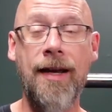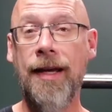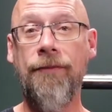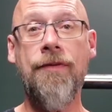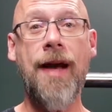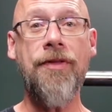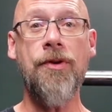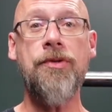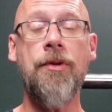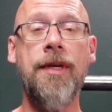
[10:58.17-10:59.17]
If you've got
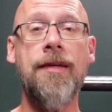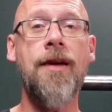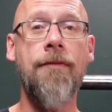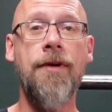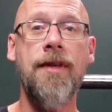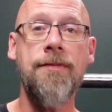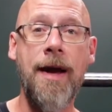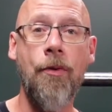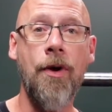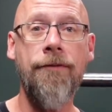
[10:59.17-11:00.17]
those two things covered, this
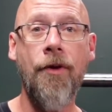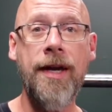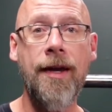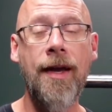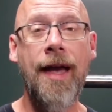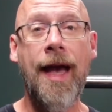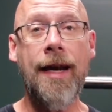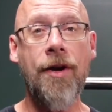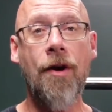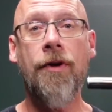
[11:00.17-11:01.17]
might work for you.
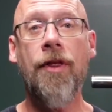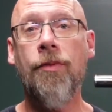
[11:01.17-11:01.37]
Head on over to the